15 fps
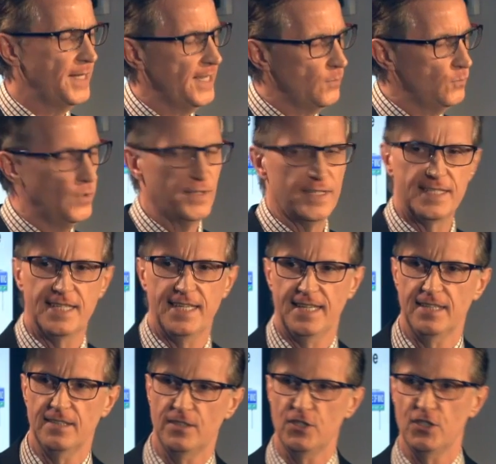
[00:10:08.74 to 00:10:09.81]
about and what this
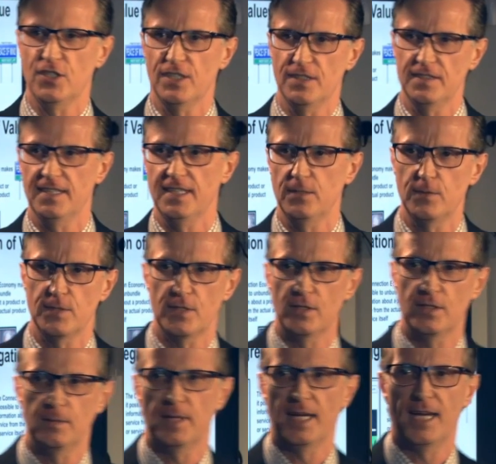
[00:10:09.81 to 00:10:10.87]
technological thing was
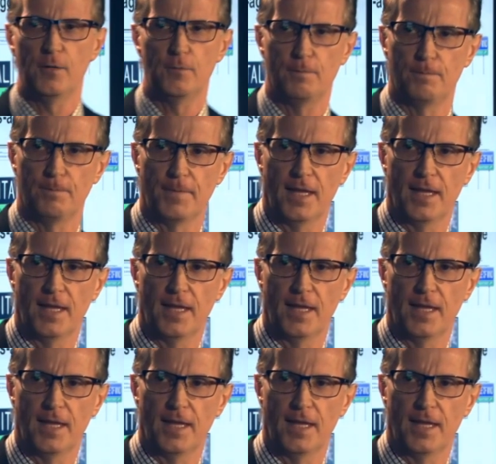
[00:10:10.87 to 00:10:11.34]
all about.